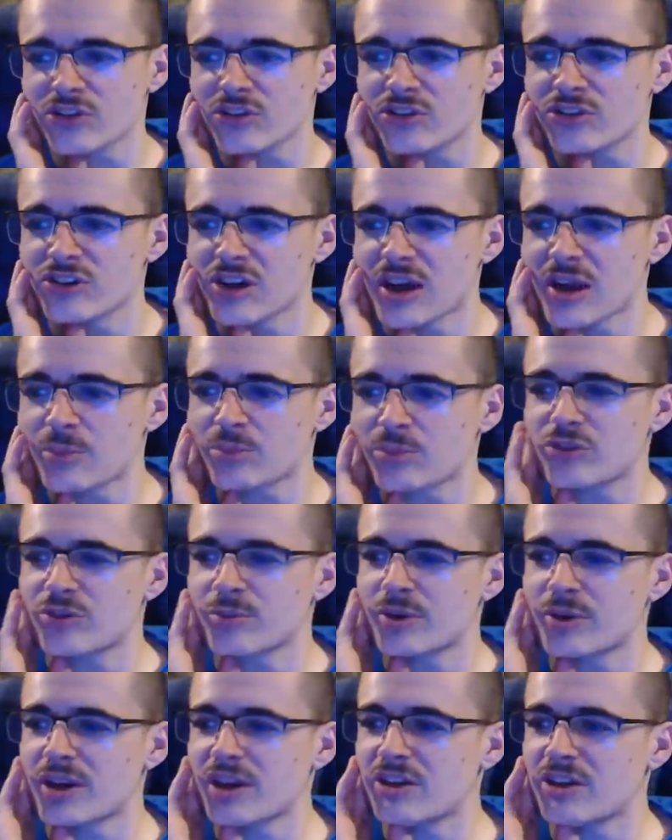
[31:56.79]
slapped
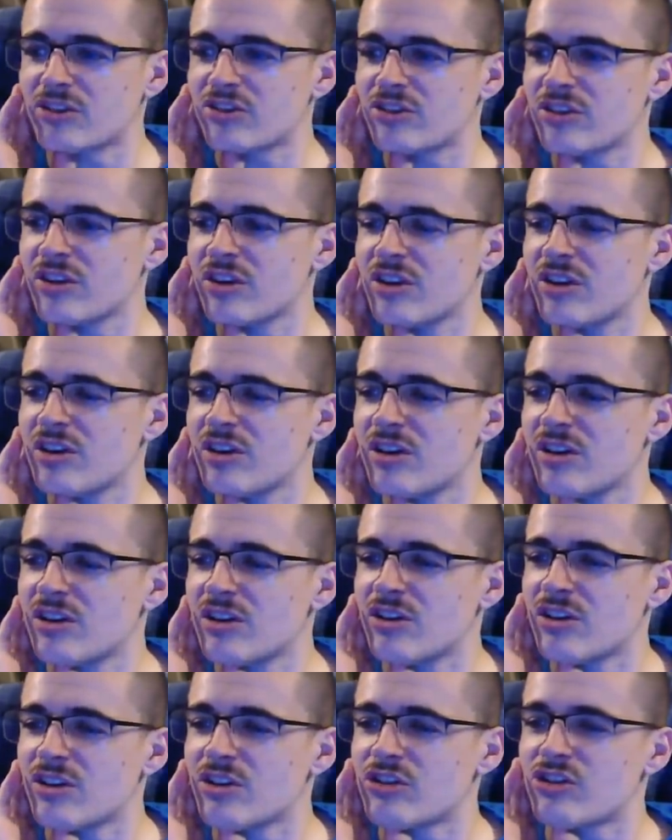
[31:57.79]
some kids
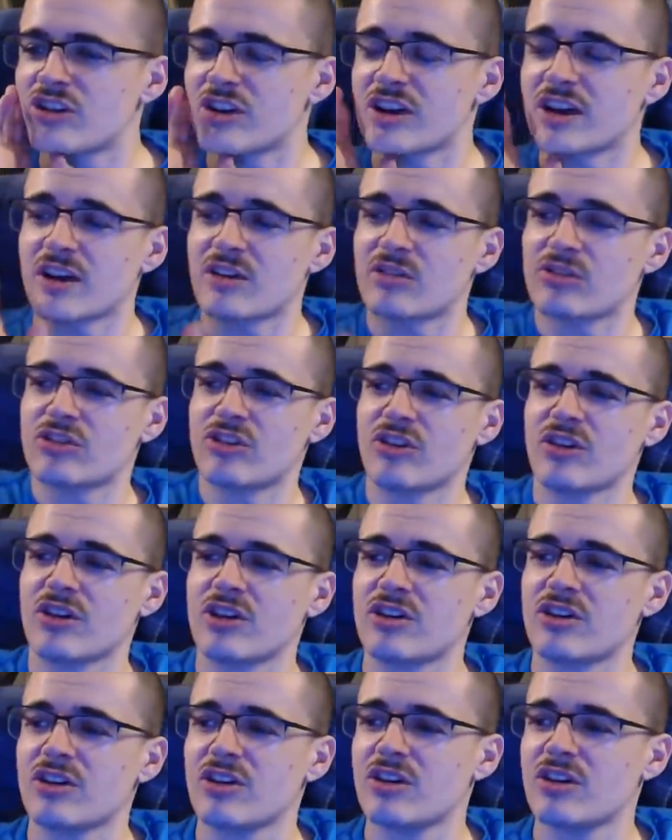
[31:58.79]
that are chilling
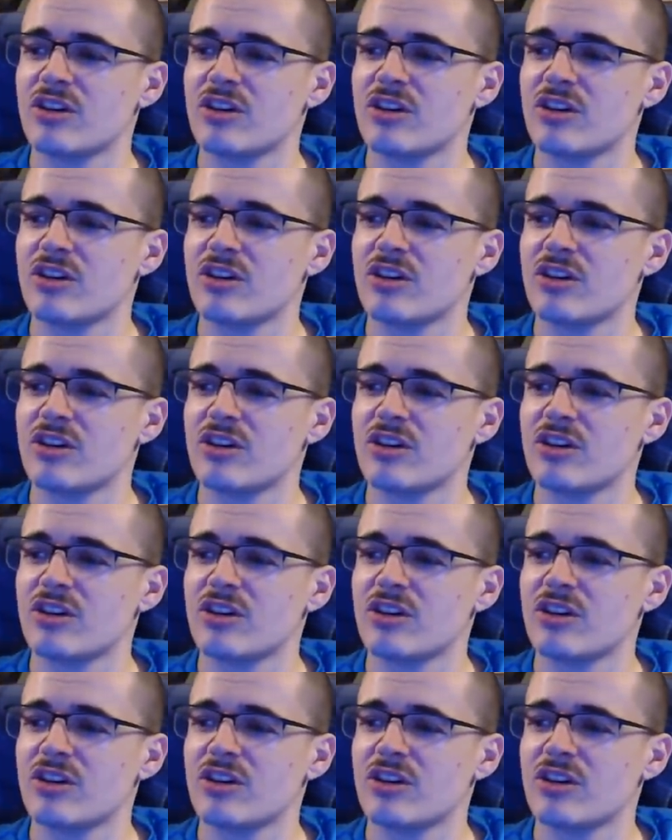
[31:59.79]
outside.